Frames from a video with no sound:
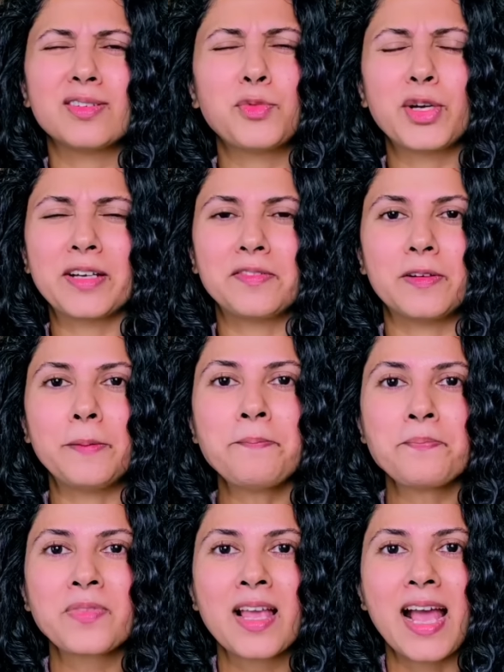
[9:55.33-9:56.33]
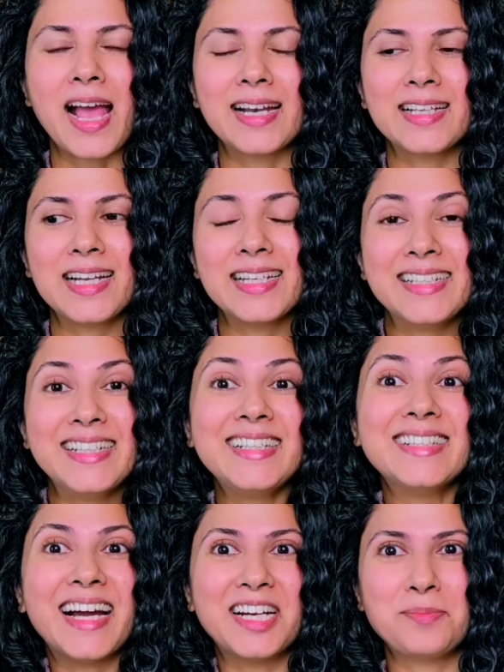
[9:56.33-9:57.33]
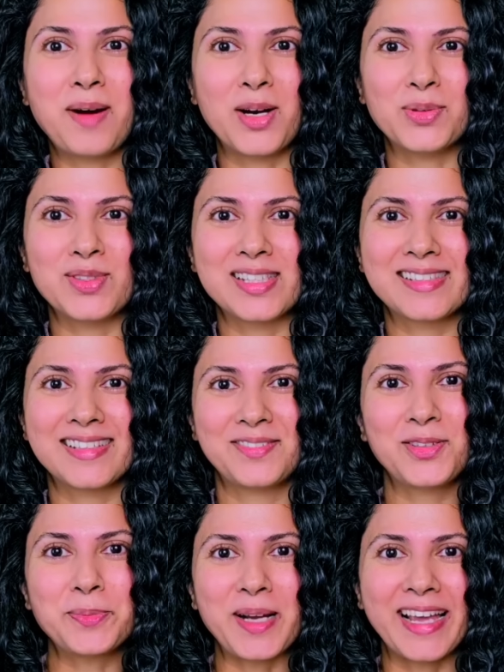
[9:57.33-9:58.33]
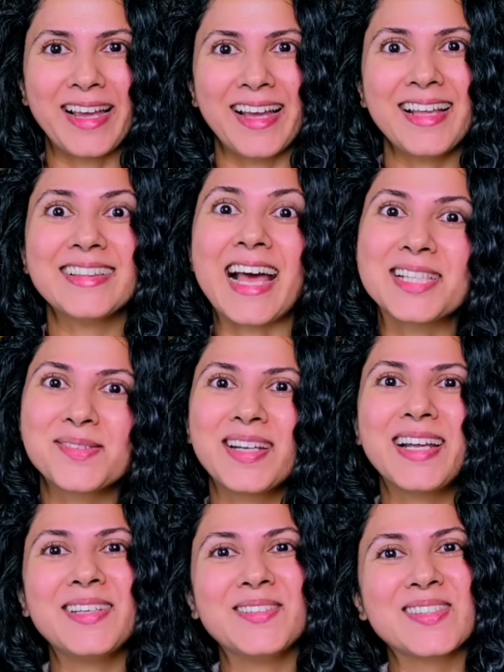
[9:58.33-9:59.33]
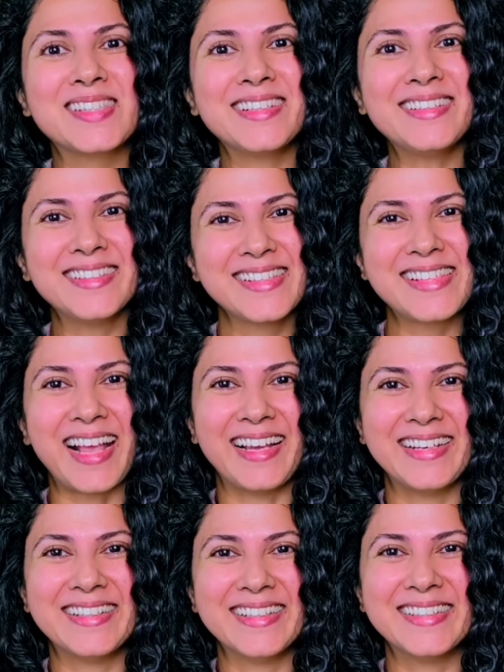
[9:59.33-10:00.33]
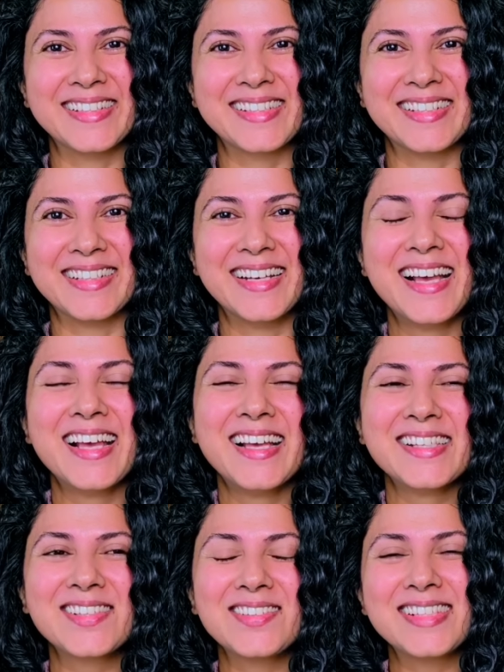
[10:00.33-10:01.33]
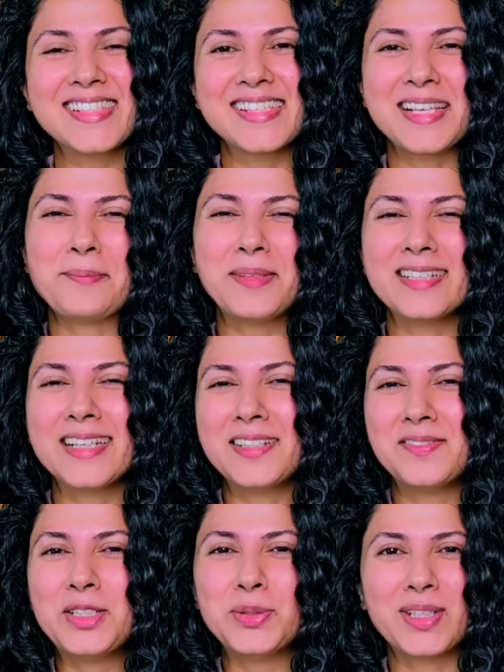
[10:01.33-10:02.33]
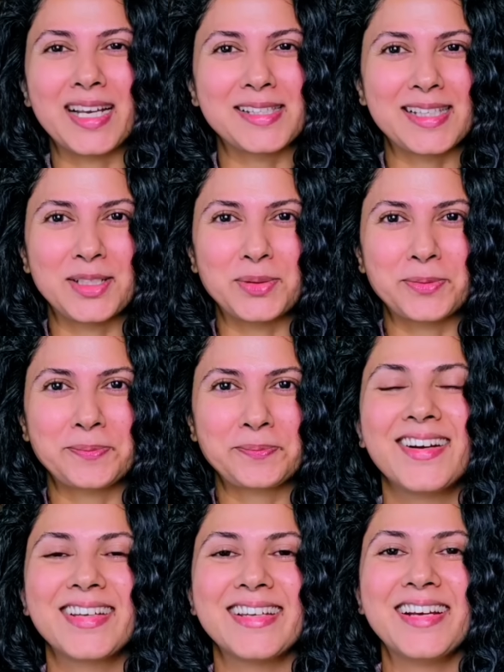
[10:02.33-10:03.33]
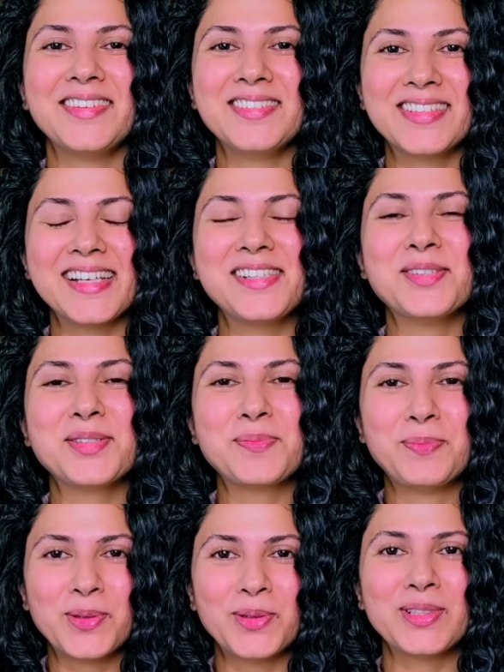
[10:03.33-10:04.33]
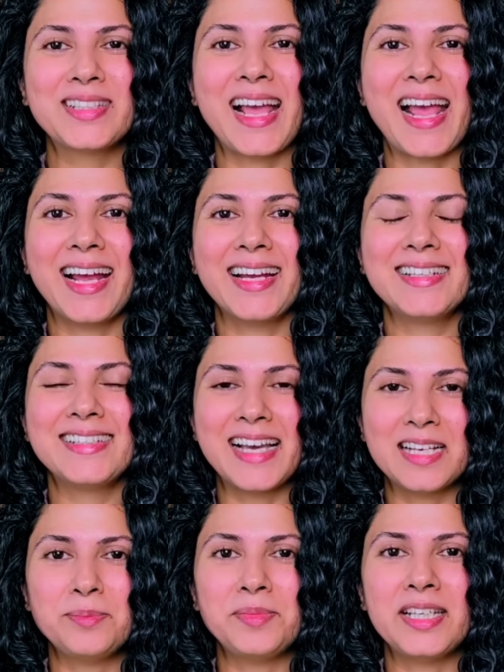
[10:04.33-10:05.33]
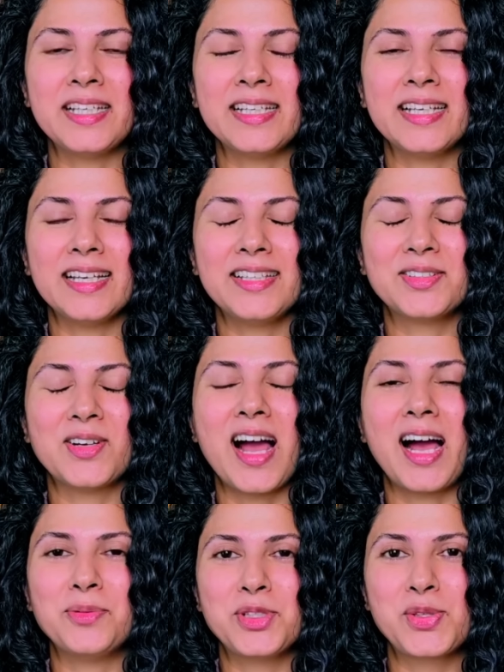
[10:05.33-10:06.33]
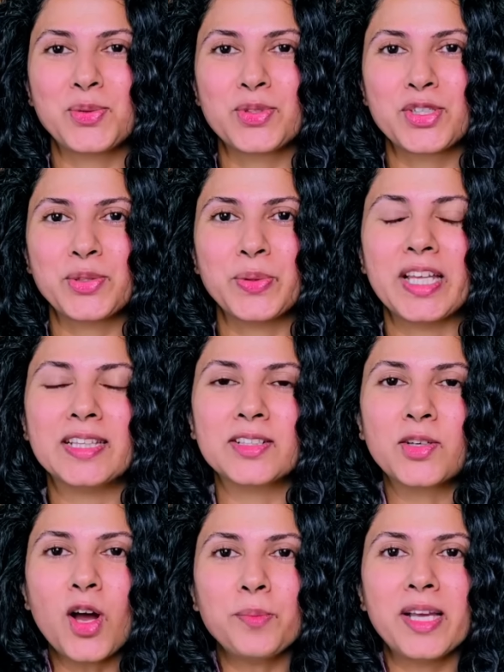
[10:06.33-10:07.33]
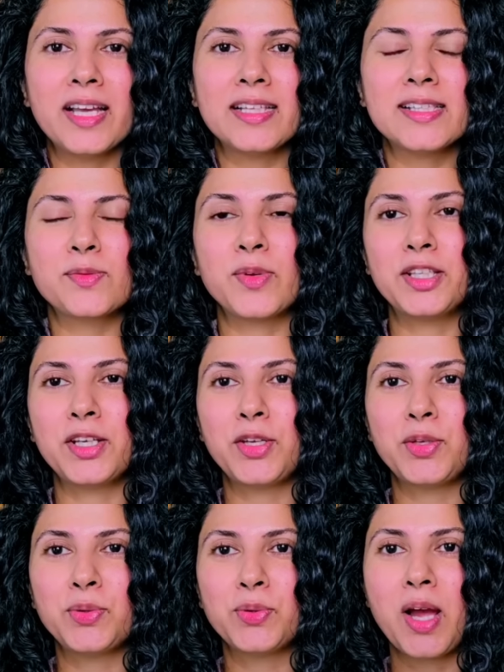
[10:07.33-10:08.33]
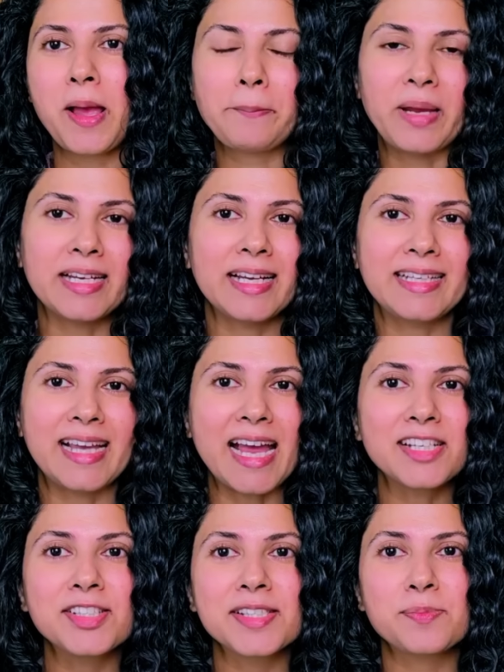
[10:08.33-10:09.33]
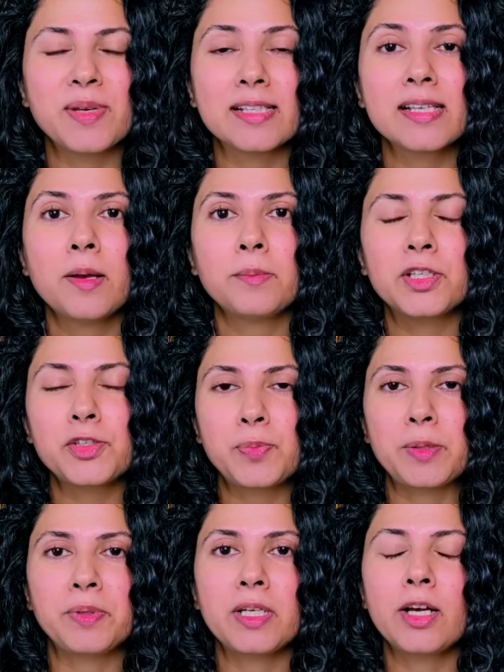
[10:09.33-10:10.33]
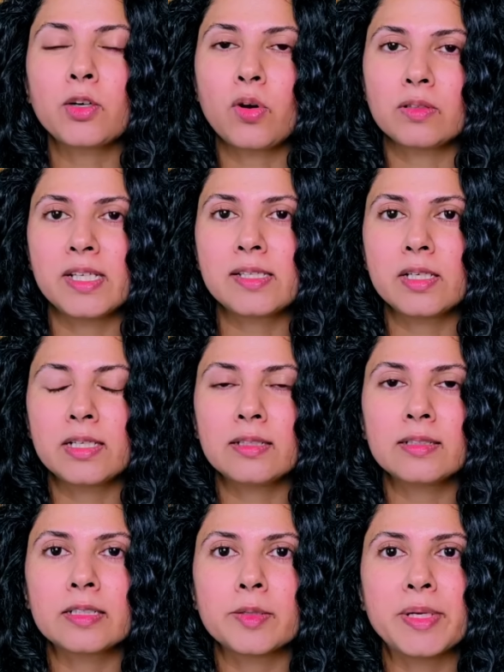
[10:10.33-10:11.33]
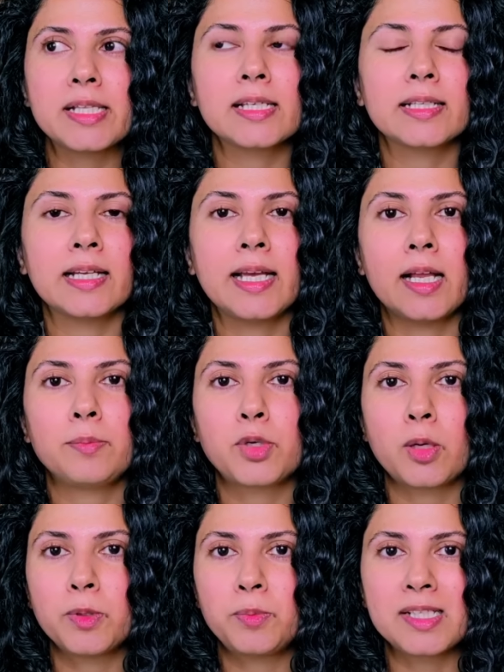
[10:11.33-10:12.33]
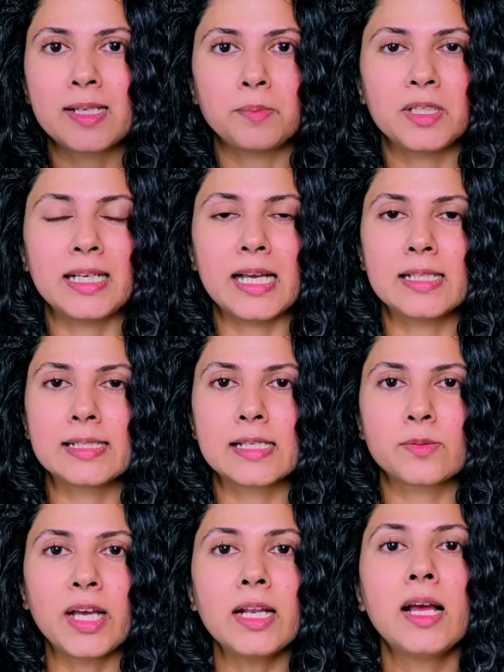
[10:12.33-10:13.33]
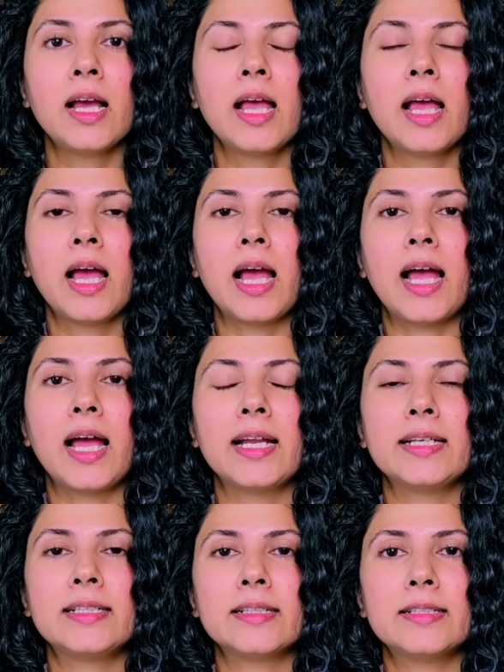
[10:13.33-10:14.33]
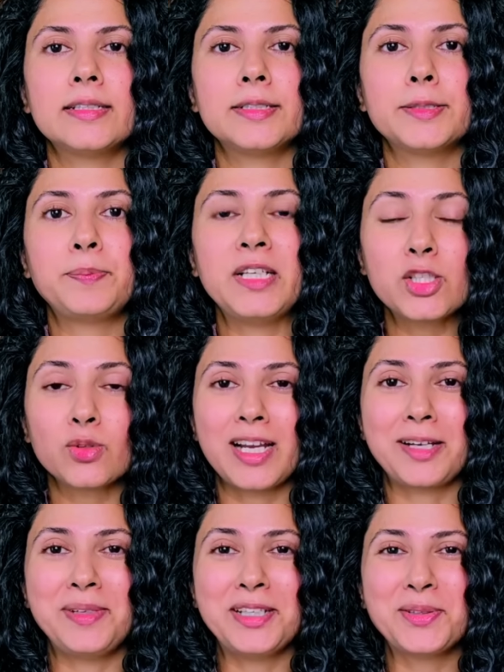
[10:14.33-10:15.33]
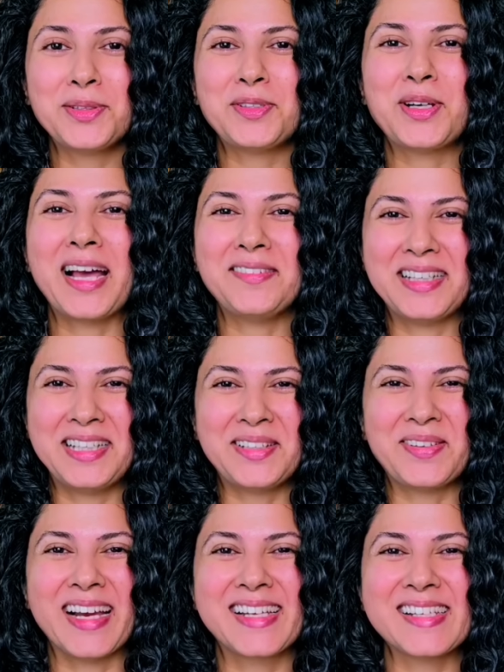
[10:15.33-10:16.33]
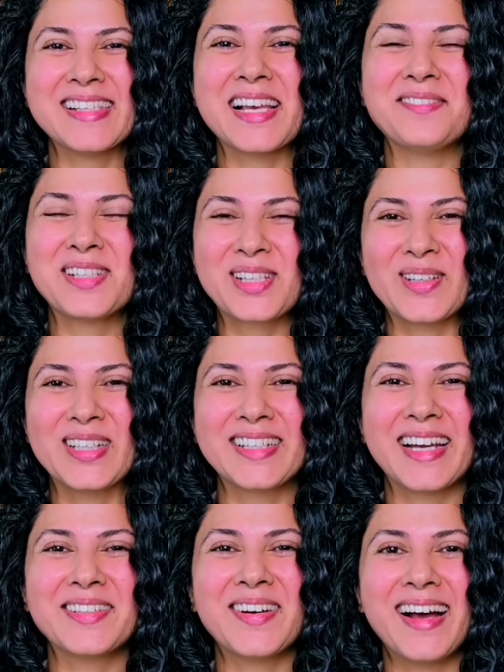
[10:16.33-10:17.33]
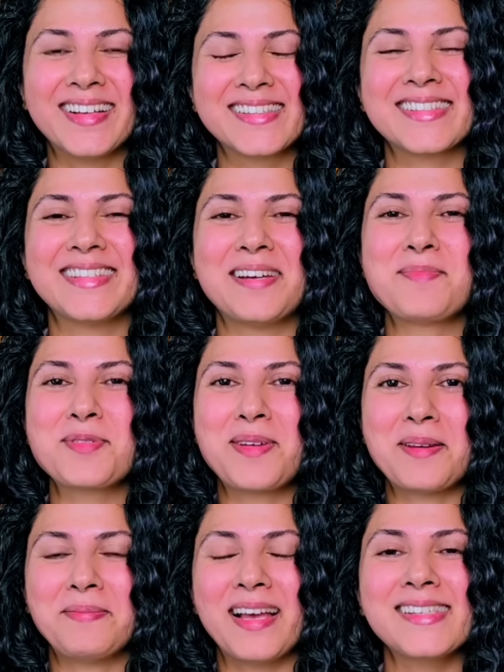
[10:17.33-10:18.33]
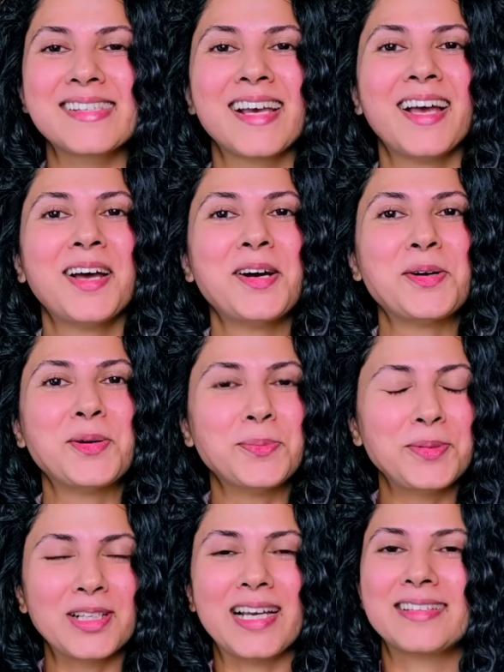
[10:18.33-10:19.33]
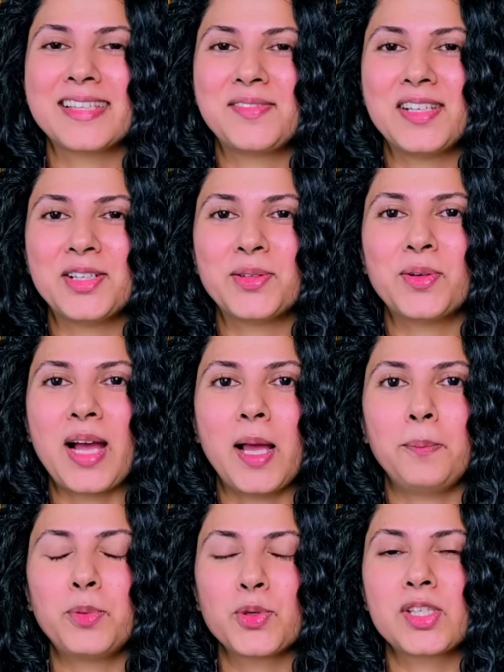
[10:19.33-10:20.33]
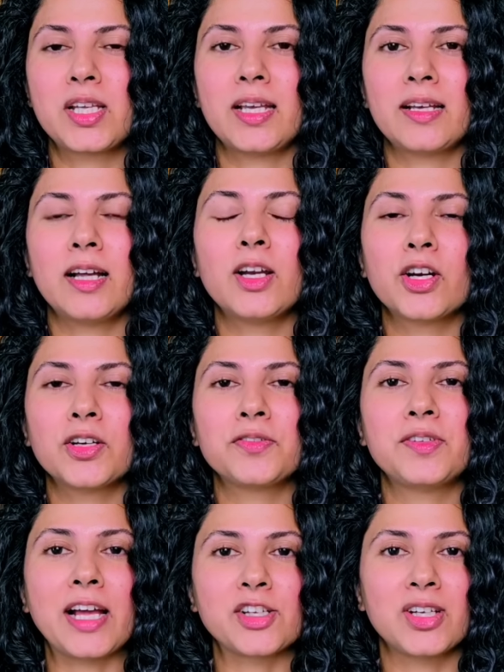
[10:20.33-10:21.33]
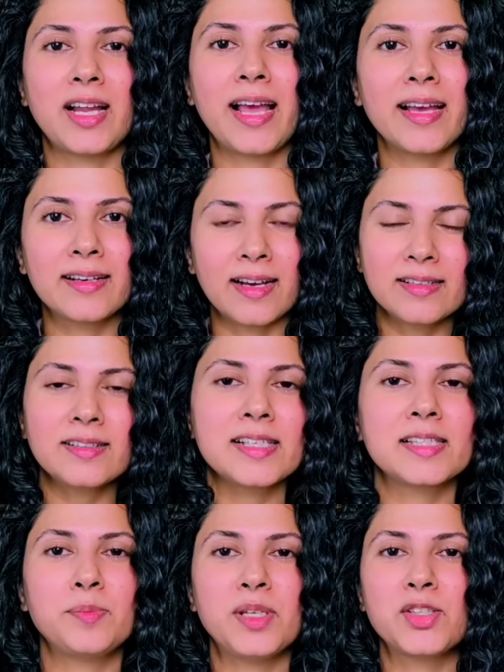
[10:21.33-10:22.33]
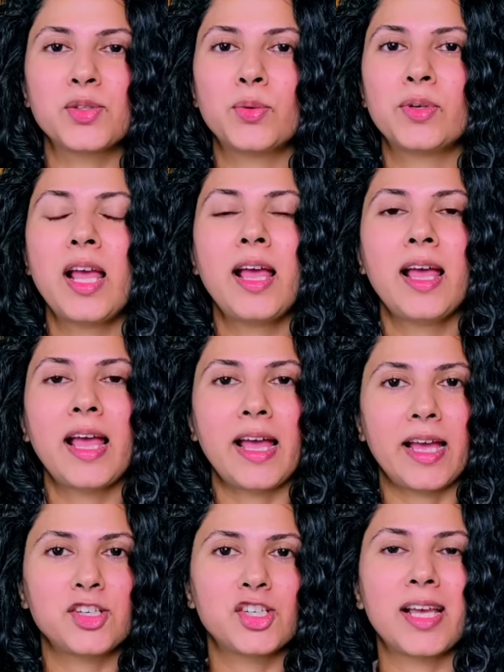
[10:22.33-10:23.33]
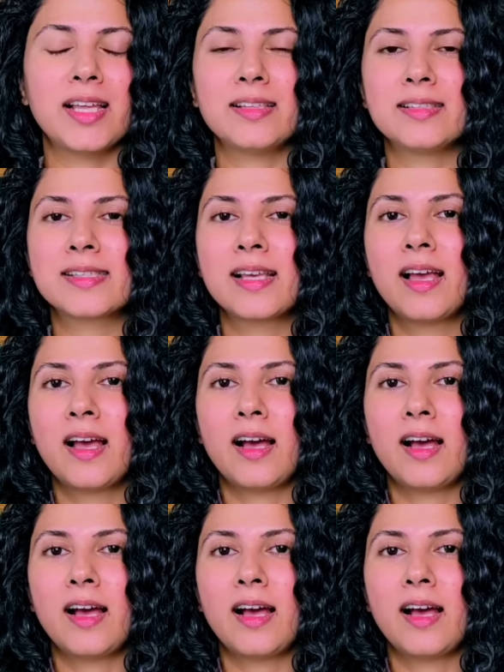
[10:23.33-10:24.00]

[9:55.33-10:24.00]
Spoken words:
whatever, and then I need that bounce for my hair. That's when I use the second conditioner. So this is something that even you guys can do. Okay, now you guys use both and tell me, how it suited you in the comments, whether you made any adjustments, because people are always reading the comments. It can help probably somebody else as well. And please do let me know if you have any questions. I will surely try to answer them to my best. Hope you like this video. I'm posting a lot of natural hair color recipes soon, hair gels,